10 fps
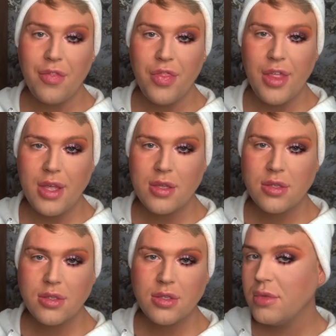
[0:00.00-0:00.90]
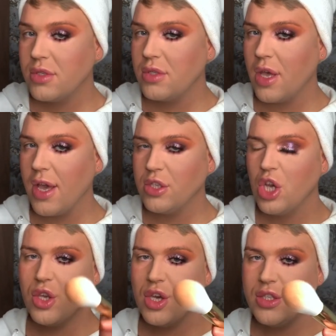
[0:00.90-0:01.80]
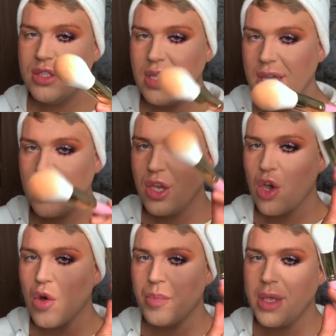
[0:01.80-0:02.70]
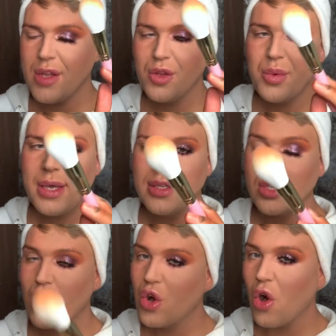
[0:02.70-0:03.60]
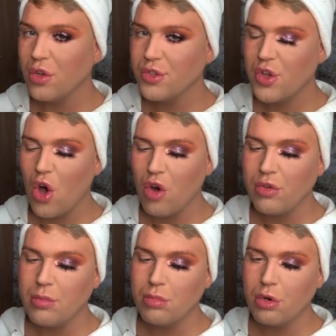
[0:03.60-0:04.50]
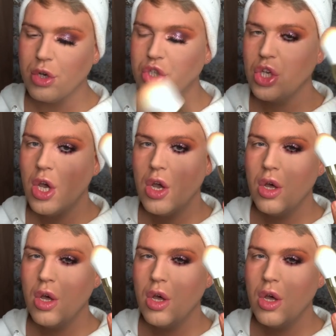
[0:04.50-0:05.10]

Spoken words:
this stage, you can take your Plouise contouring brush.